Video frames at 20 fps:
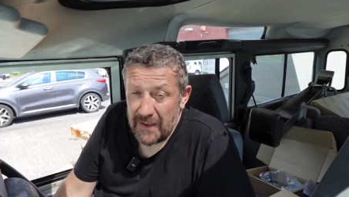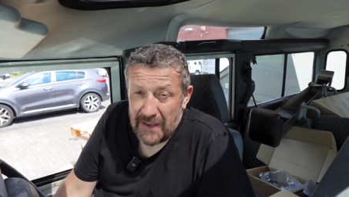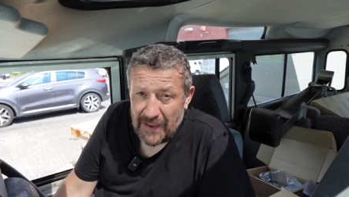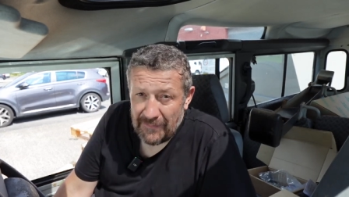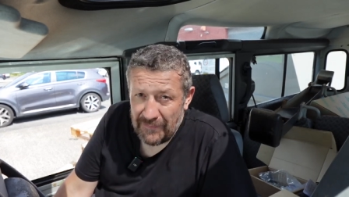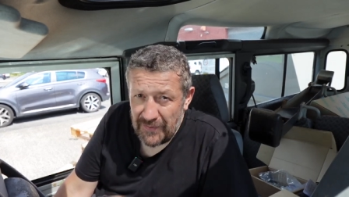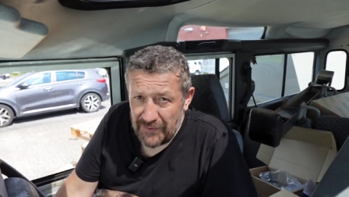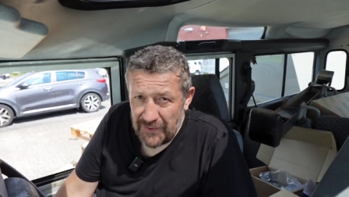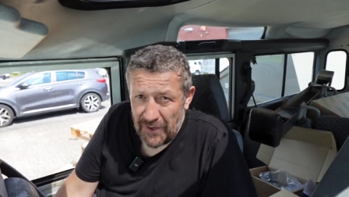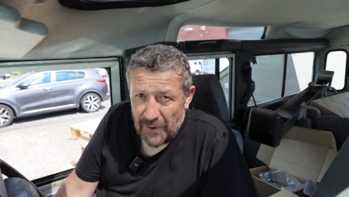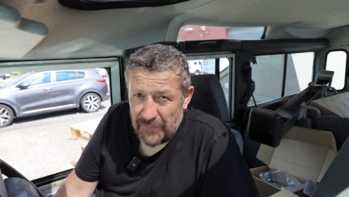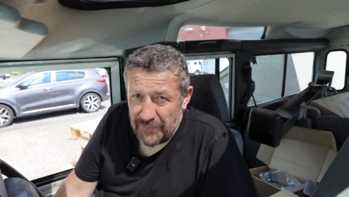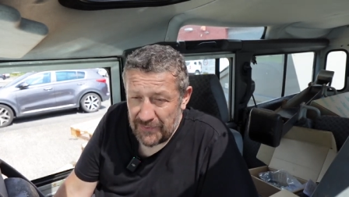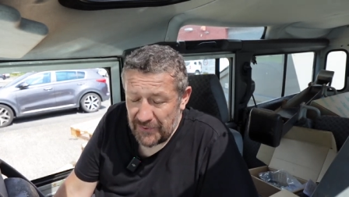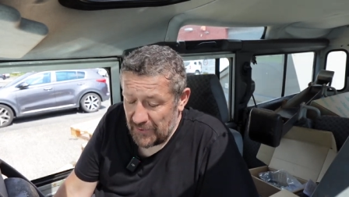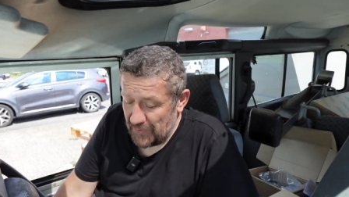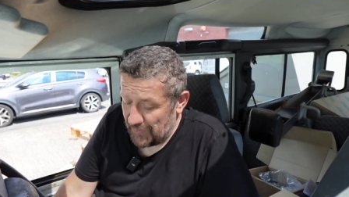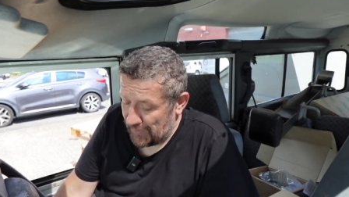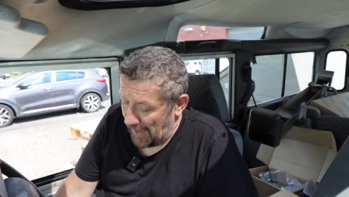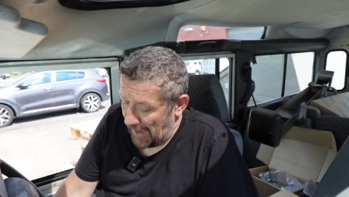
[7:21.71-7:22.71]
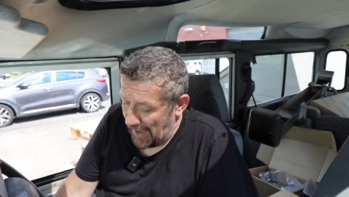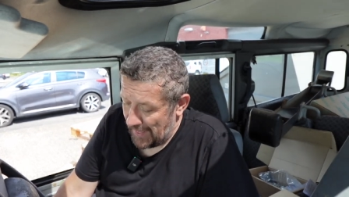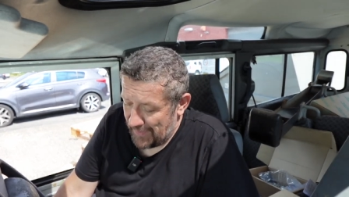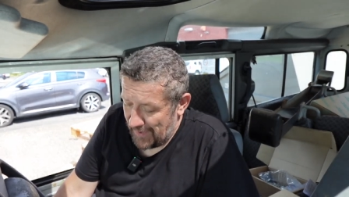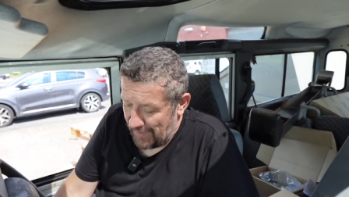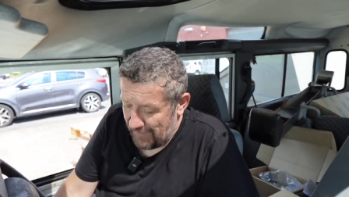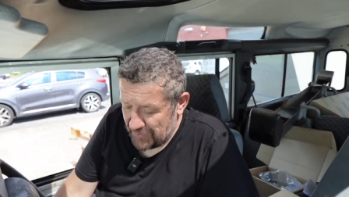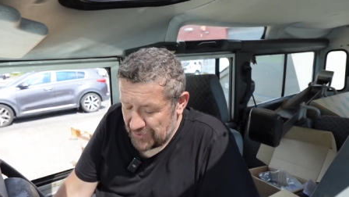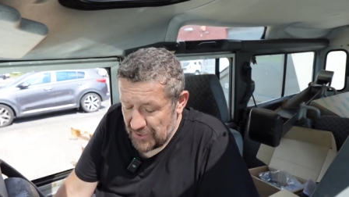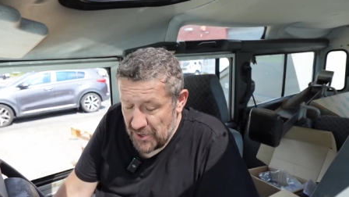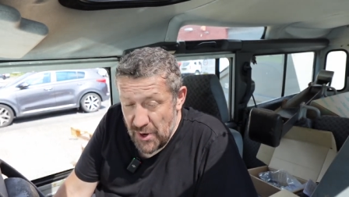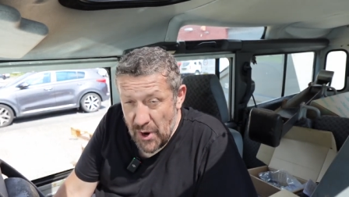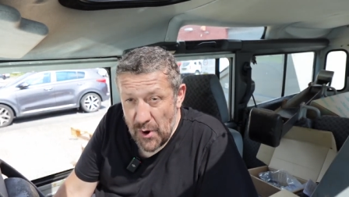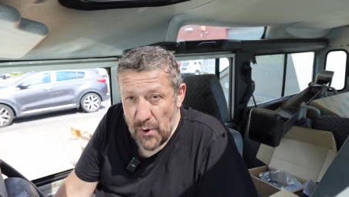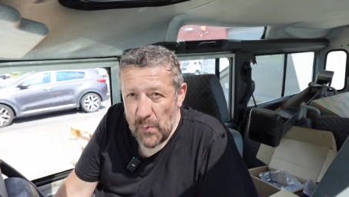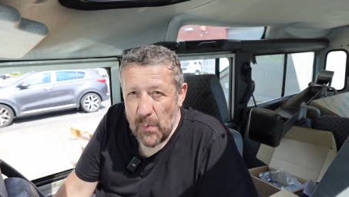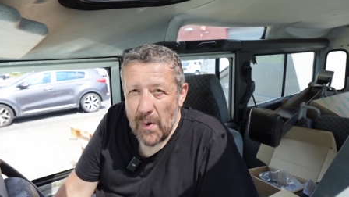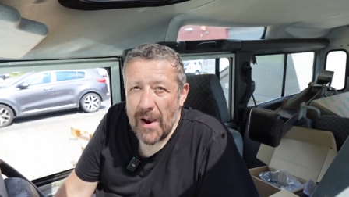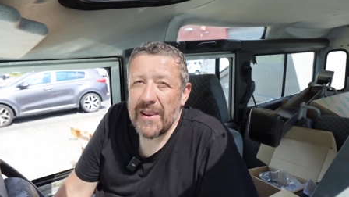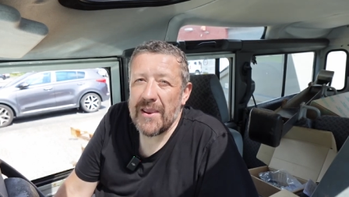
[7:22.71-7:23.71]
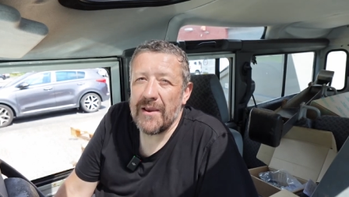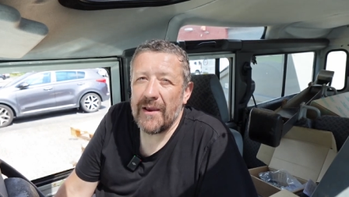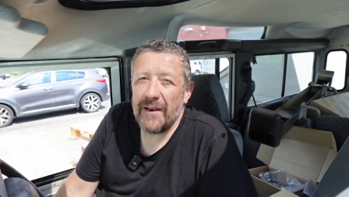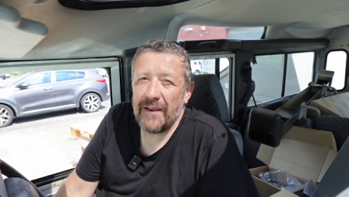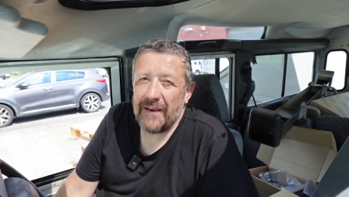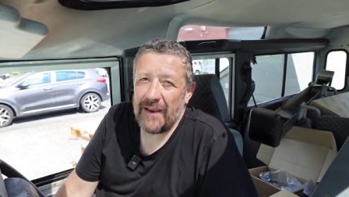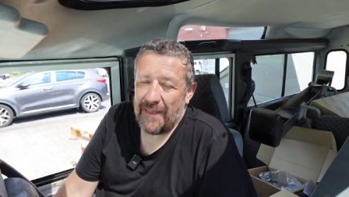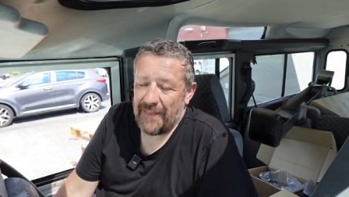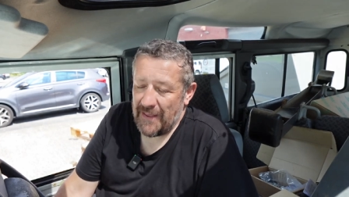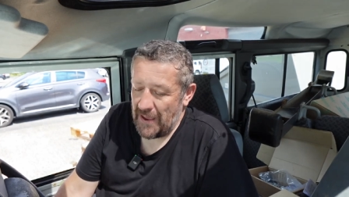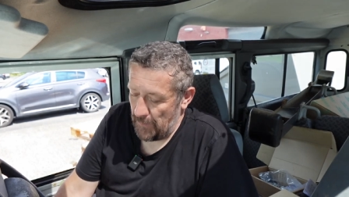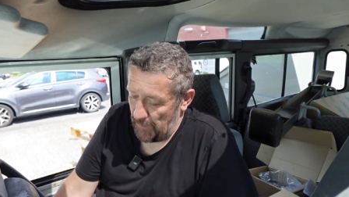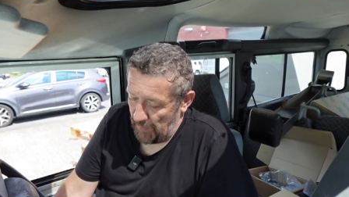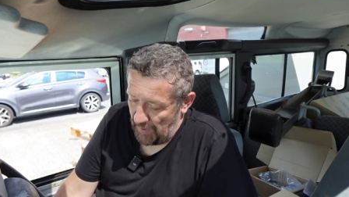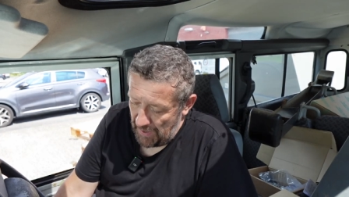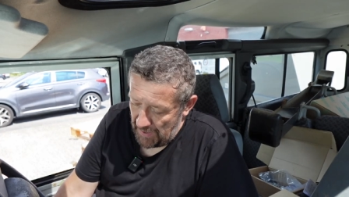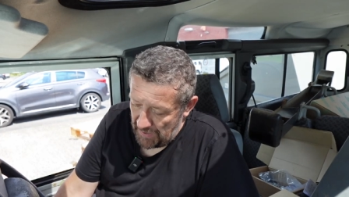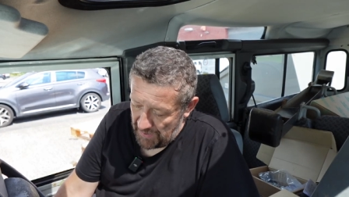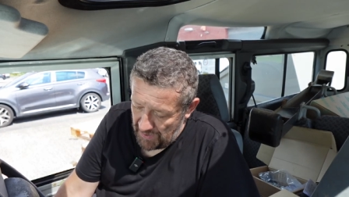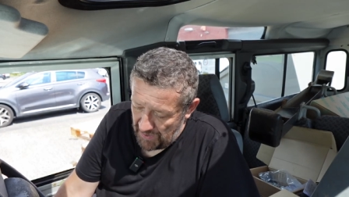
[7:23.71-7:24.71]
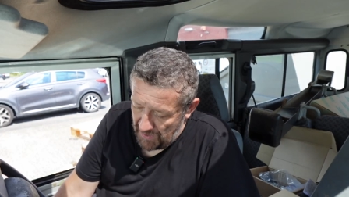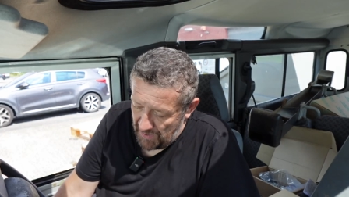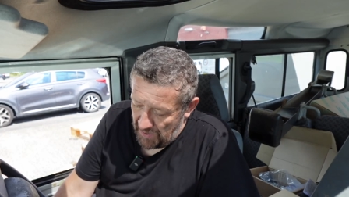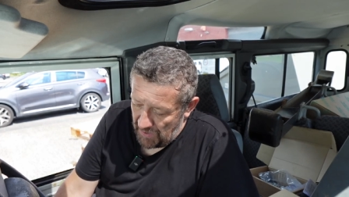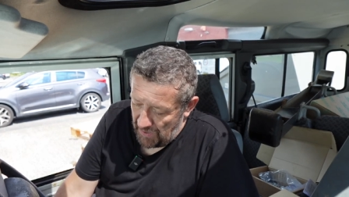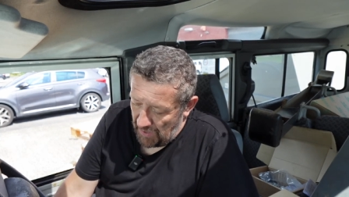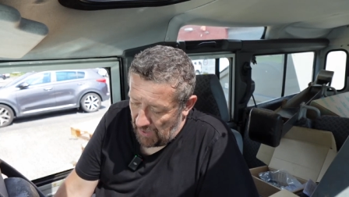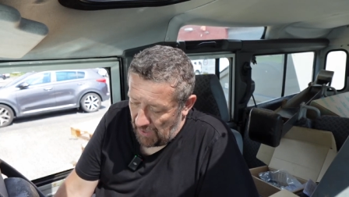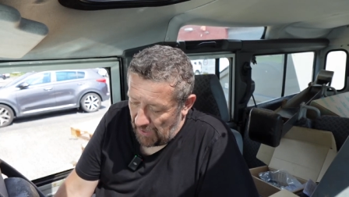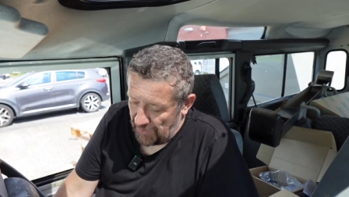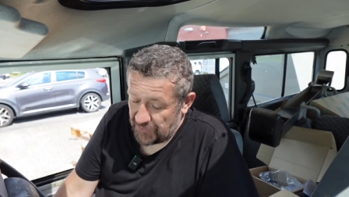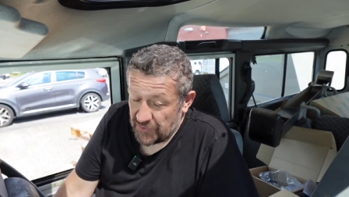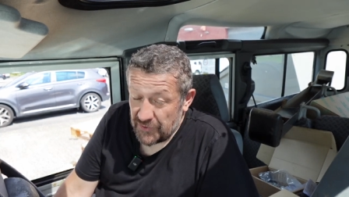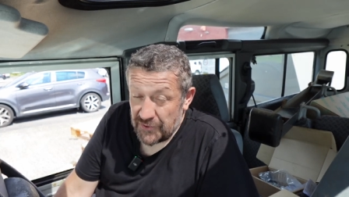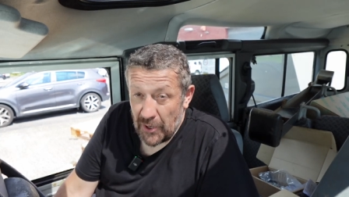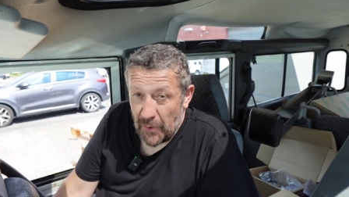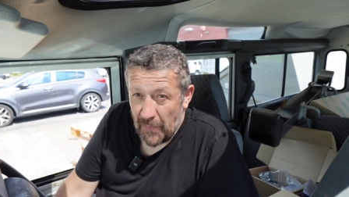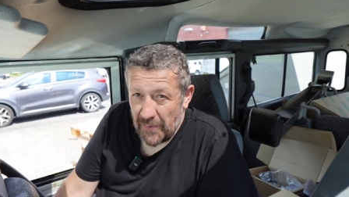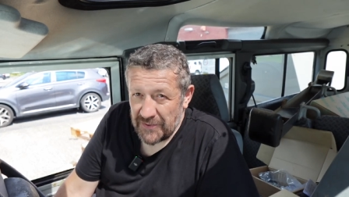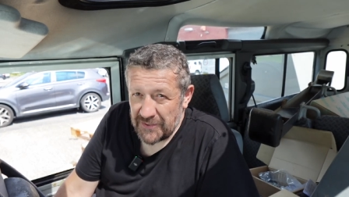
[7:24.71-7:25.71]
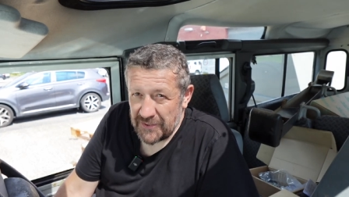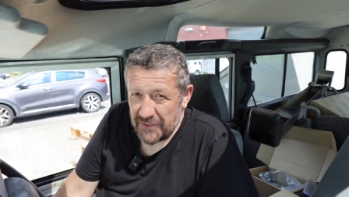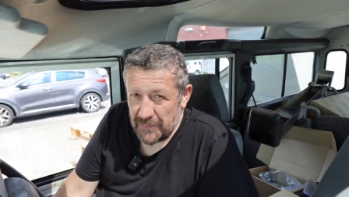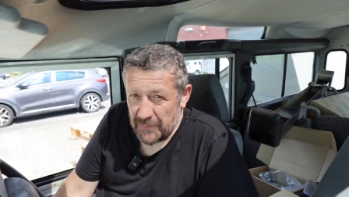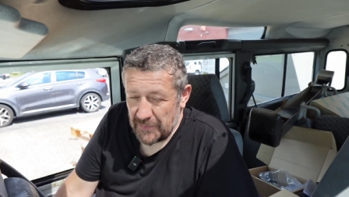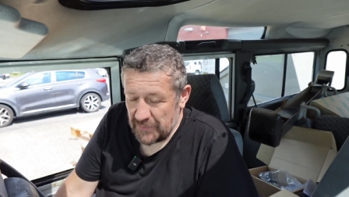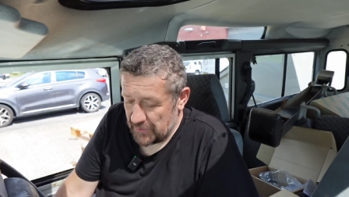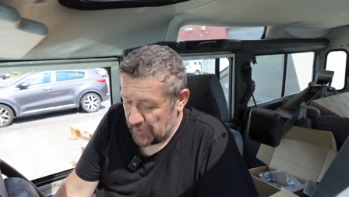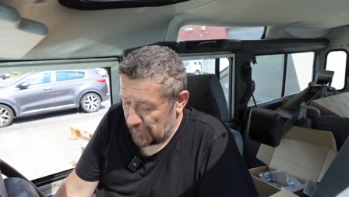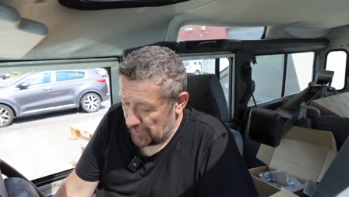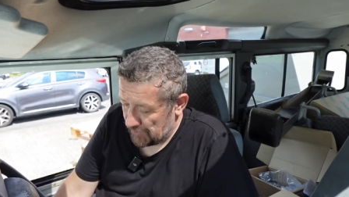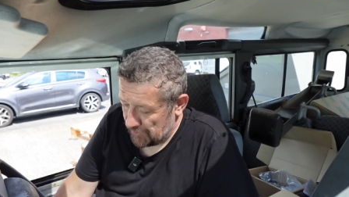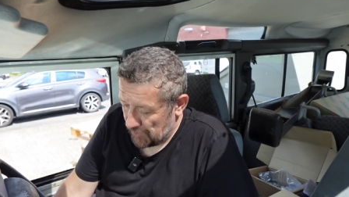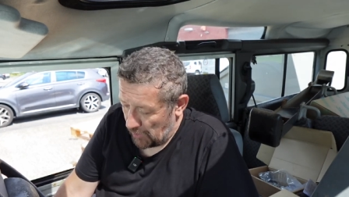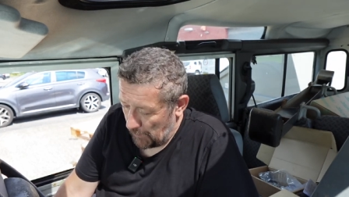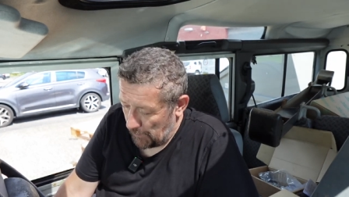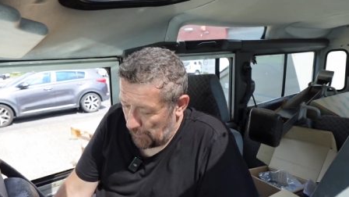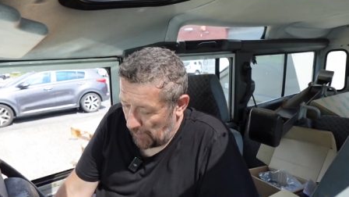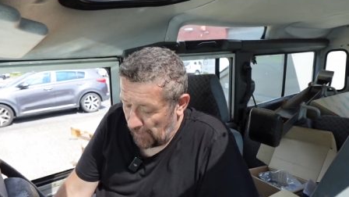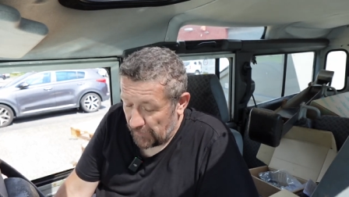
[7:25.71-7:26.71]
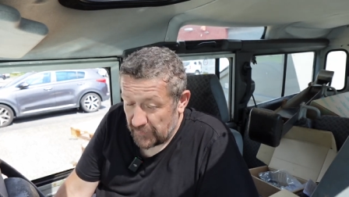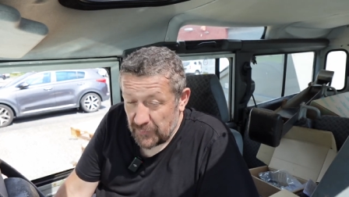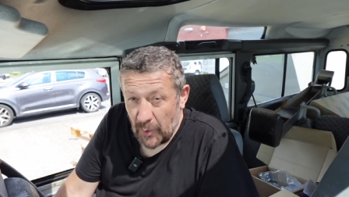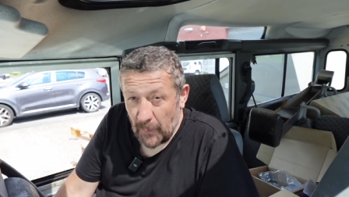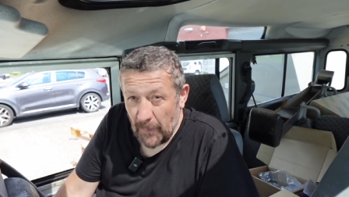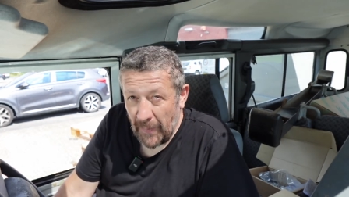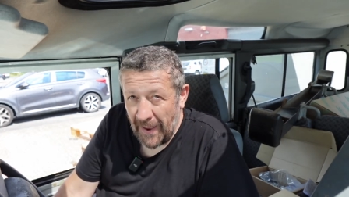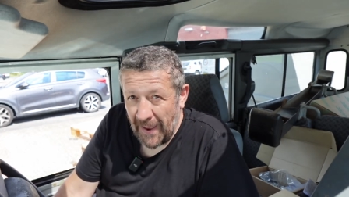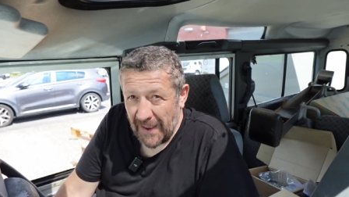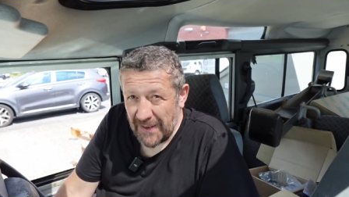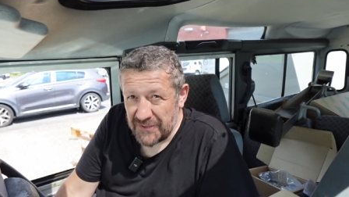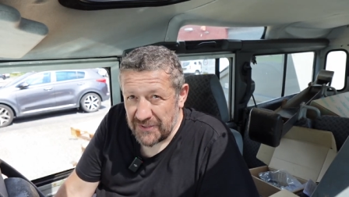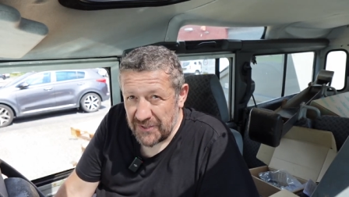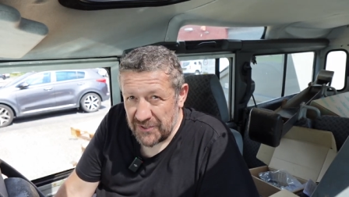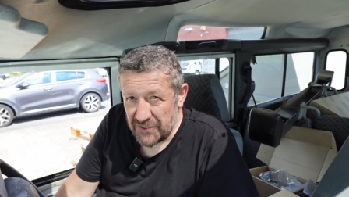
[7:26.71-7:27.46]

If you don't do that, there is no way you're going to get that pin uh, to go into the, to the top, both top hats.